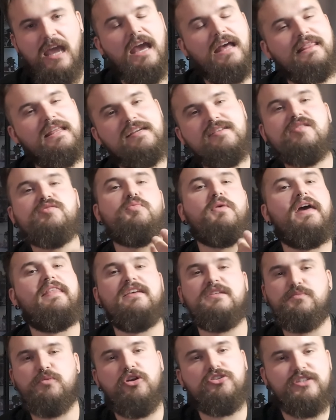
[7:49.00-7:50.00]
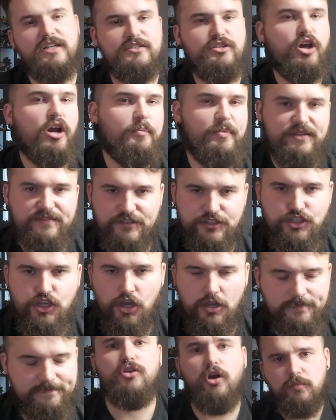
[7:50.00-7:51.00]
This is where this project took a bit of a
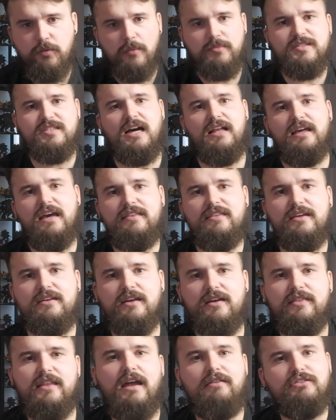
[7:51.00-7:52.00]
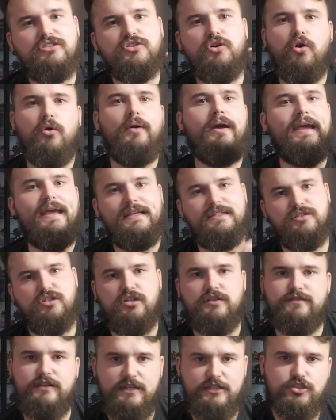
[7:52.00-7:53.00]
turn. You're probably sat there thinking, there is no way he's
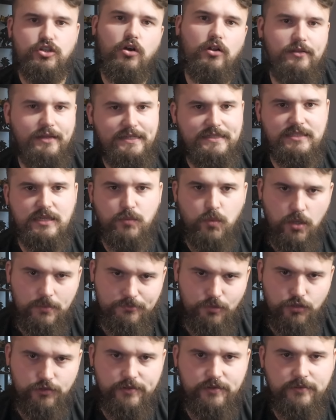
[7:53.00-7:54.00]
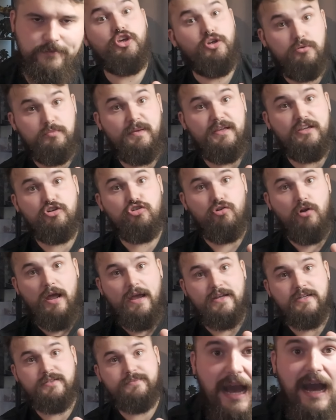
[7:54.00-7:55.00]
going to finish all this in 1 month. You'd be
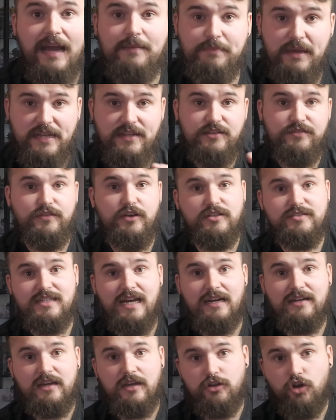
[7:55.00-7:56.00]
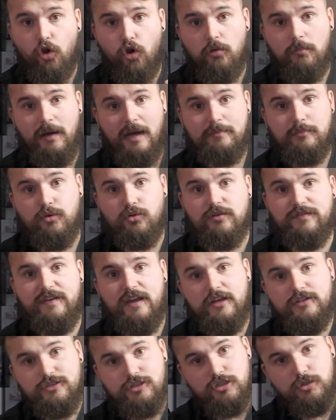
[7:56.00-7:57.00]
correct. I painted the first tank and all my
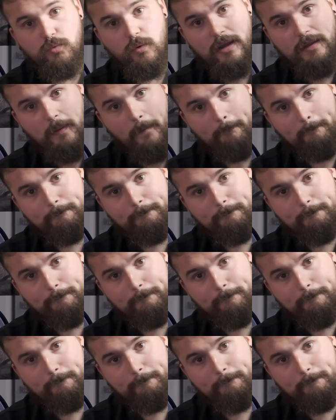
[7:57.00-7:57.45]
motivation went...